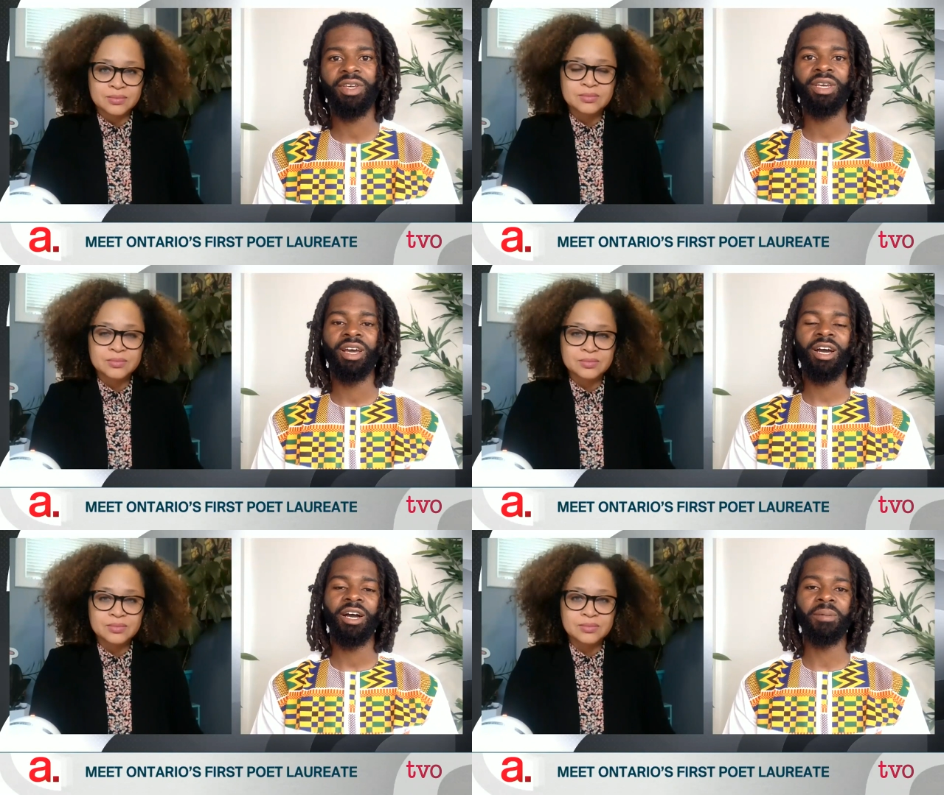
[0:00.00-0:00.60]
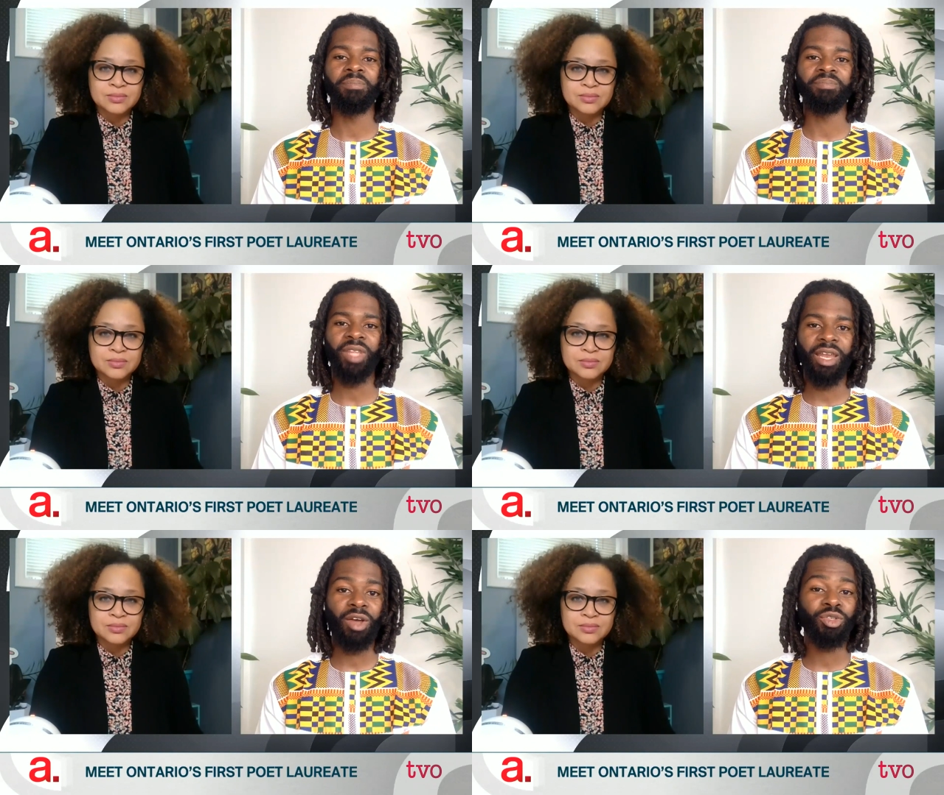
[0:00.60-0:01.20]
Speaker 1: Um, and I
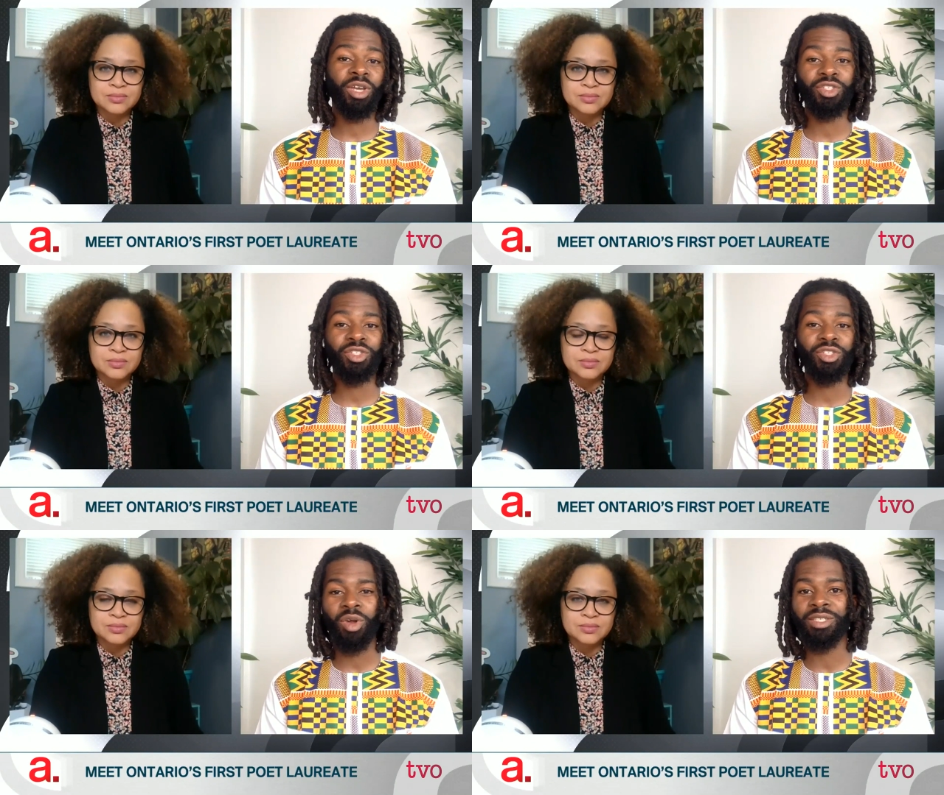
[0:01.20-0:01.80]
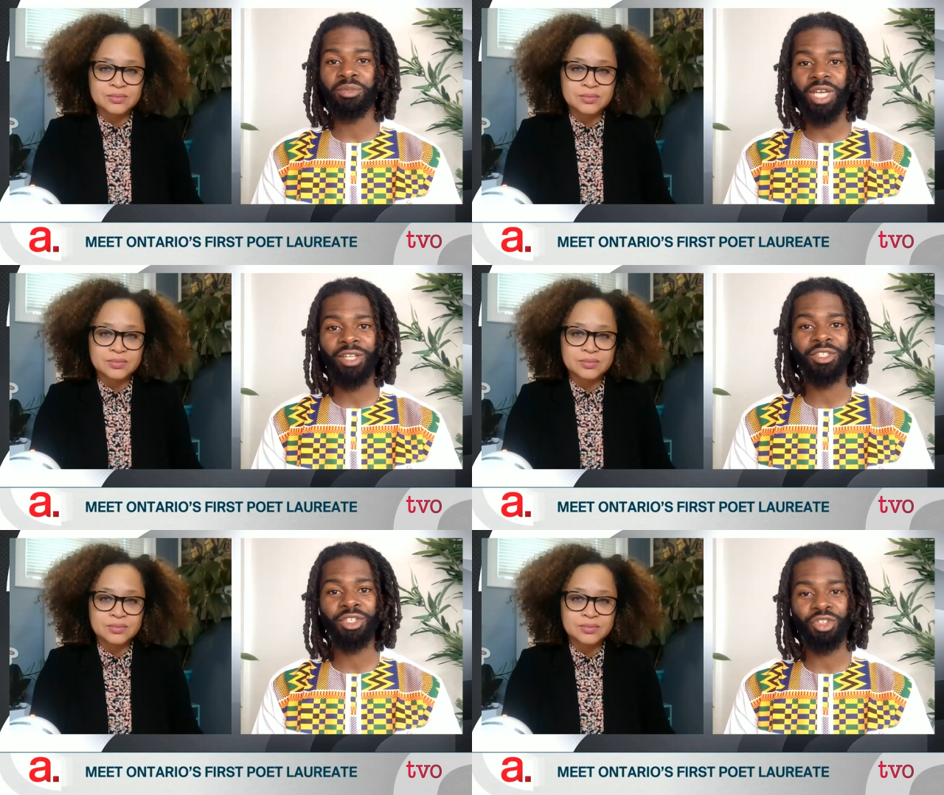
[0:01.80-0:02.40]
also got to work on some
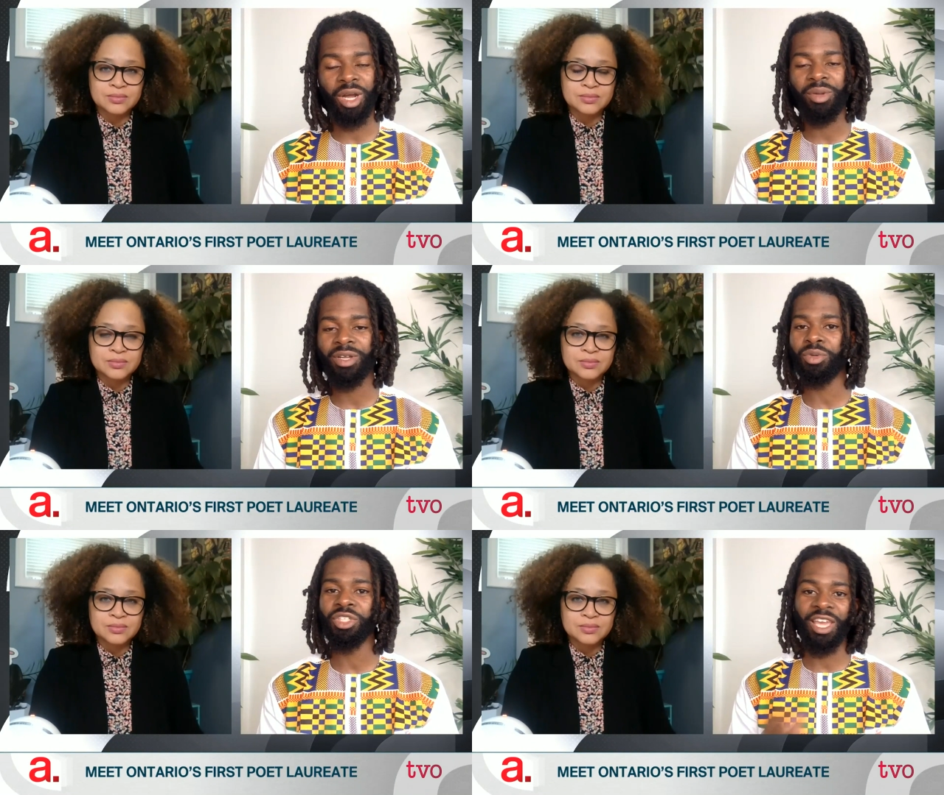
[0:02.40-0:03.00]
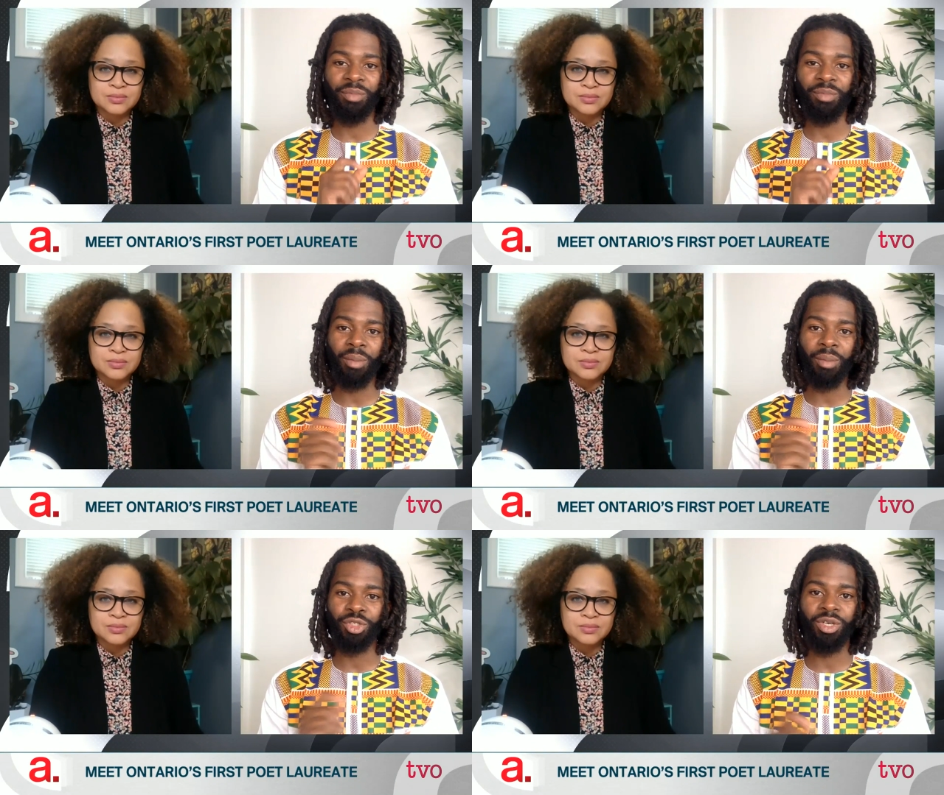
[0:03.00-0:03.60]
childhood trauma, which gave me the
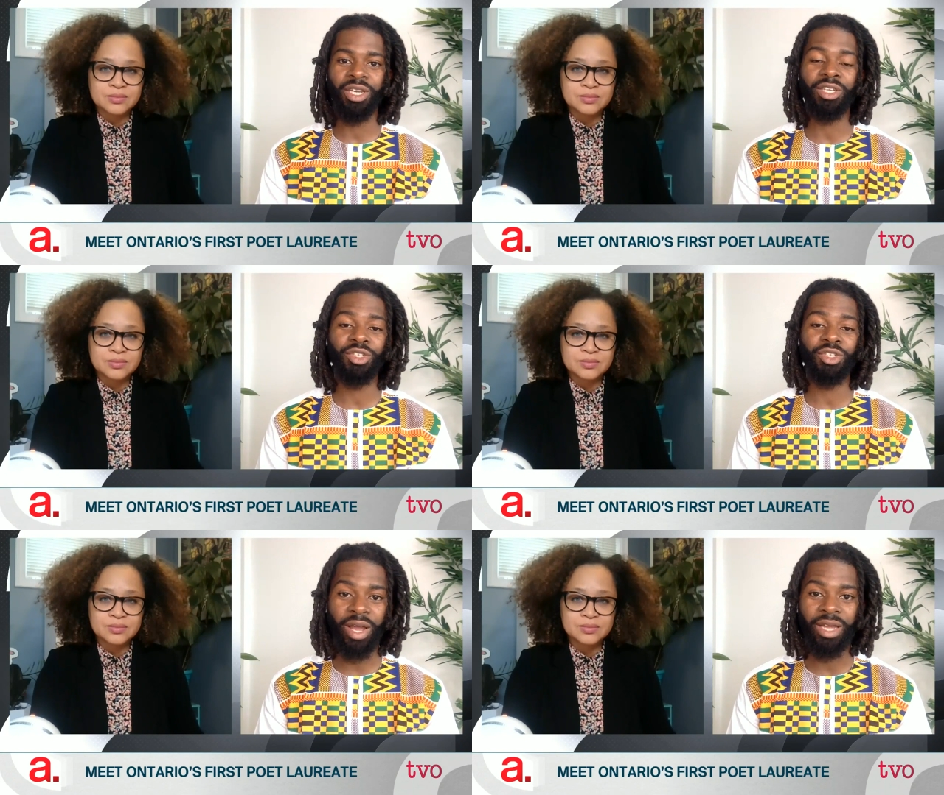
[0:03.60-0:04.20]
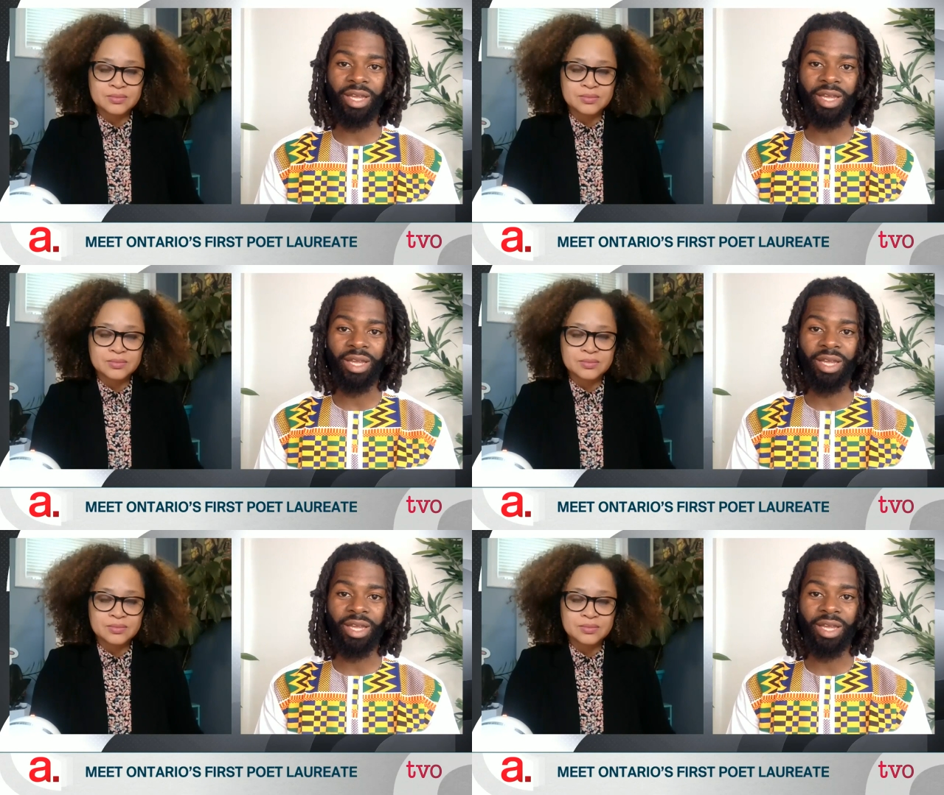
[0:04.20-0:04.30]
opportunity to write.